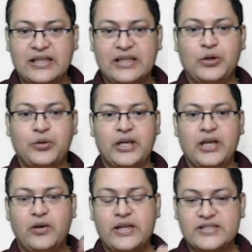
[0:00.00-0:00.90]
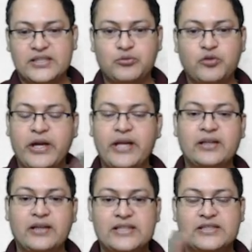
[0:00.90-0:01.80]
Okay, now let's move
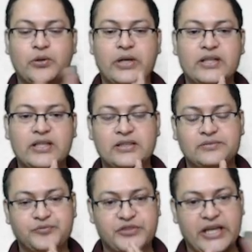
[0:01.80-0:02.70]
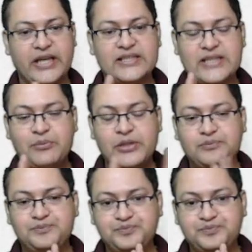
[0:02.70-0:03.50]
ahead. Let's look at the second example.